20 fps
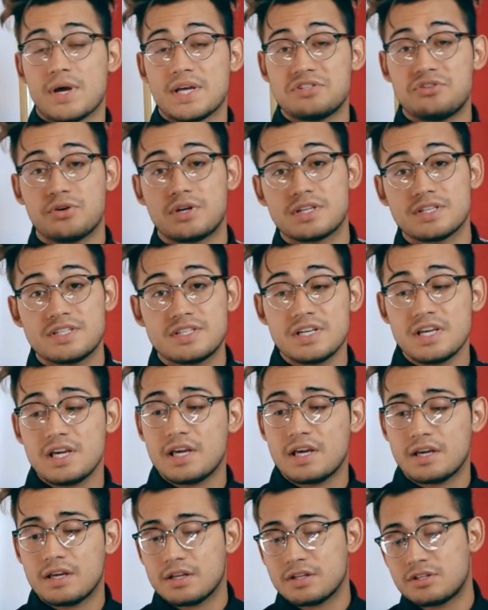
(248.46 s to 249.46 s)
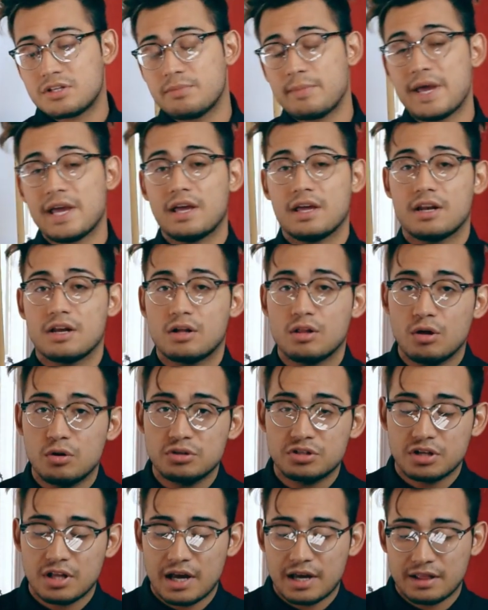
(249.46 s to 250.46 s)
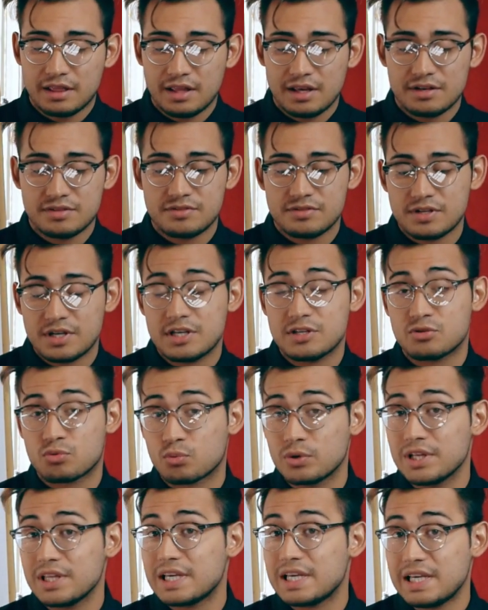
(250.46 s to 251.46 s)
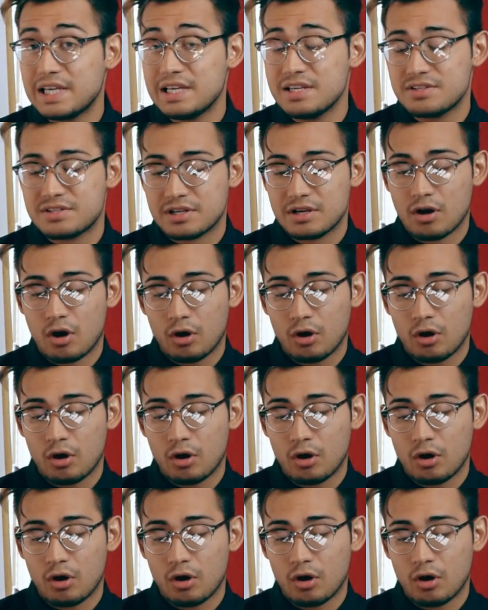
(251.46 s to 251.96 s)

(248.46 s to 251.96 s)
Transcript: as you can see, to make an enclosure like this is really easy.